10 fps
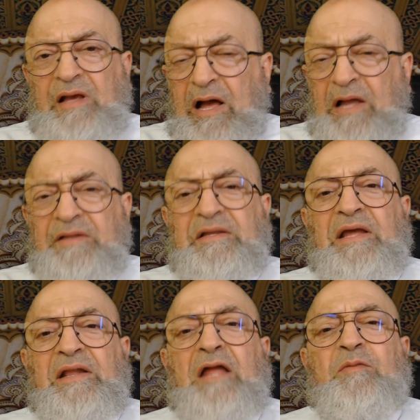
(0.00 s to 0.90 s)
God
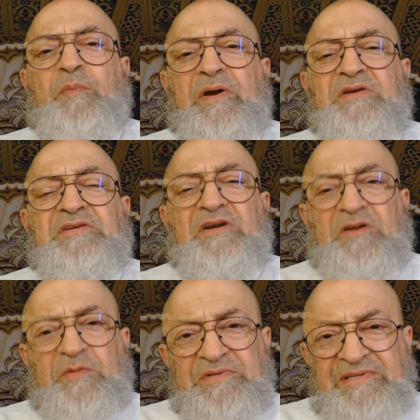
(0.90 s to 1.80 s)
cannot bear
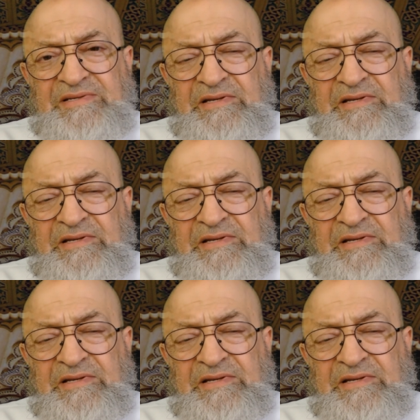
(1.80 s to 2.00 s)
circum-